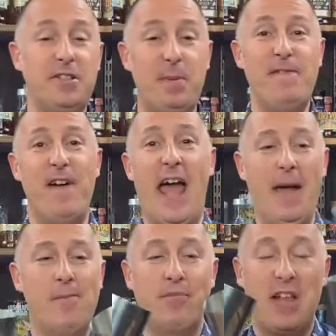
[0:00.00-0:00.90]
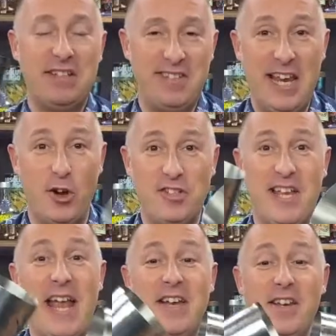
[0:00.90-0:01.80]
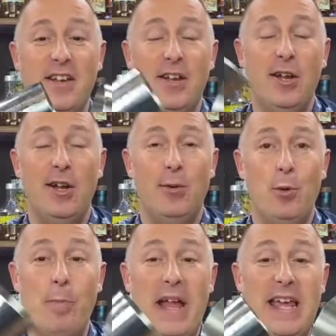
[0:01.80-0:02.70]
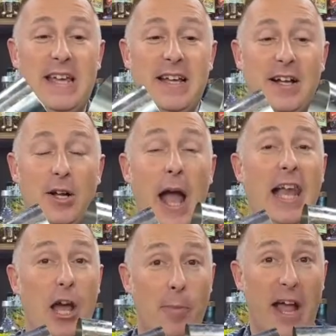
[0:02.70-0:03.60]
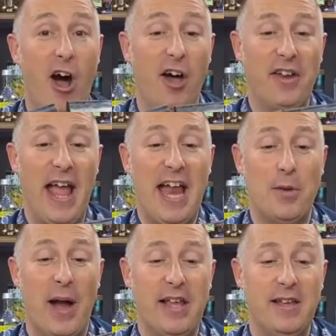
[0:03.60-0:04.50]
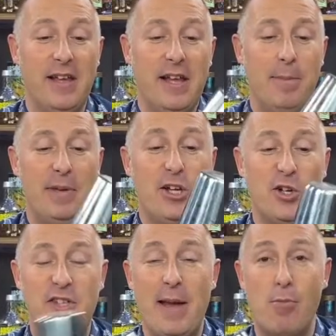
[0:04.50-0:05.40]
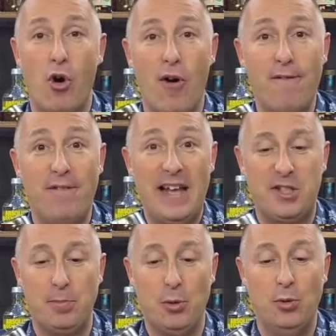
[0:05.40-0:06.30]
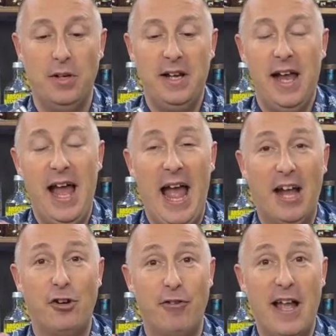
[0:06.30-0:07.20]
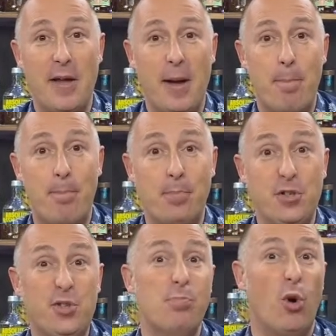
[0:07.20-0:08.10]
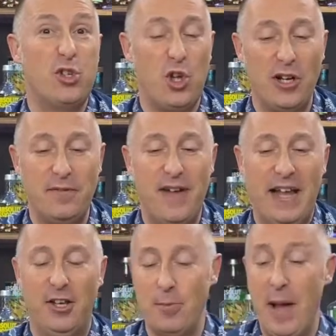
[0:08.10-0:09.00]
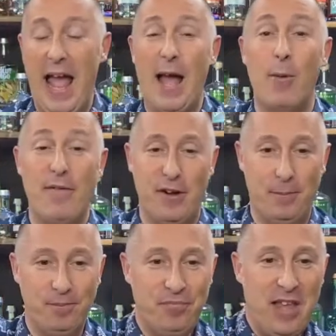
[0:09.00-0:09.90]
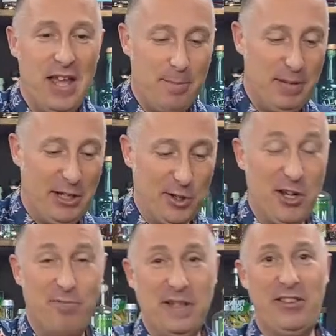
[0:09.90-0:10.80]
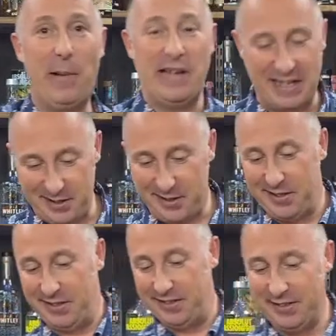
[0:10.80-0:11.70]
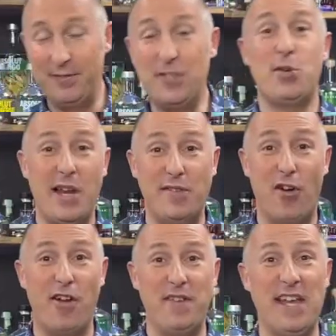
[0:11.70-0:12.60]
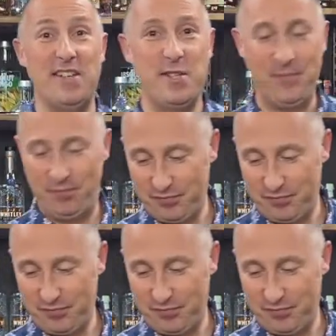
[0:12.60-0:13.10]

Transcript: to be fair, tin on tin will be a little bit harder anyway, because they're more flexible and create a more solid vacuum. However, because I've been doing this for 25 years,